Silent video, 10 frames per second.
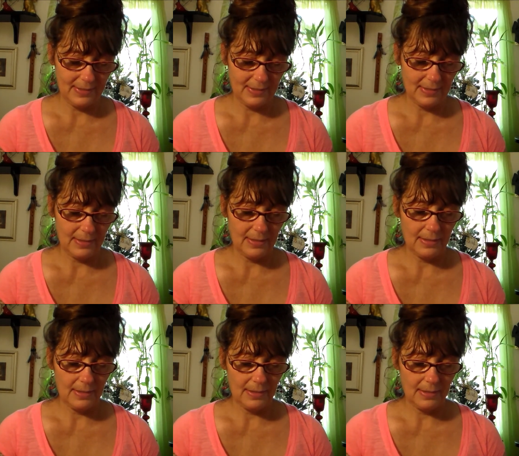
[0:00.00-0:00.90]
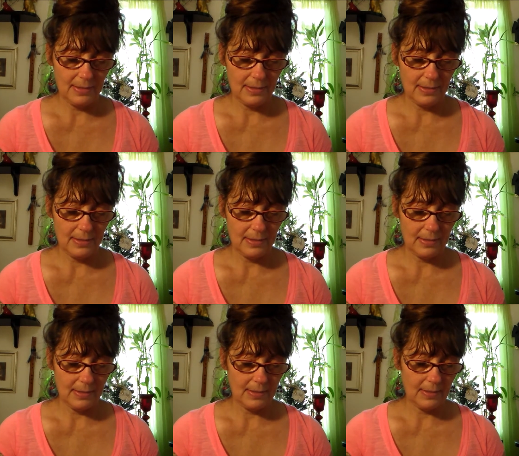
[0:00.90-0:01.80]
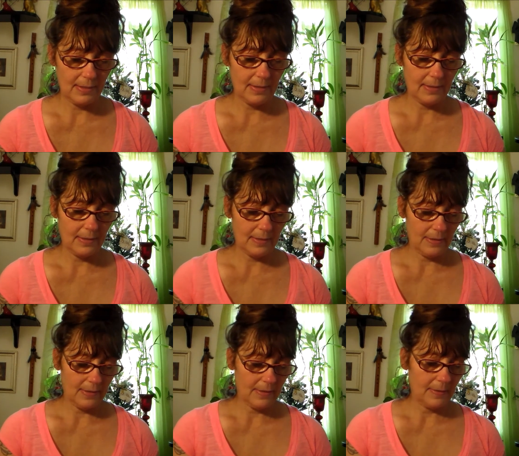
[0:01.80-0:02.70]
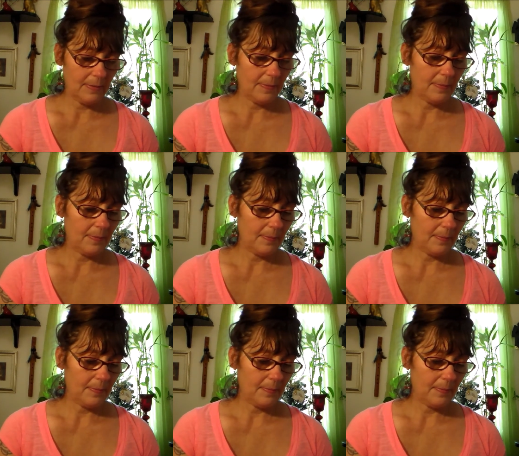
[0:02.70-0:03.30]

Nothing is said.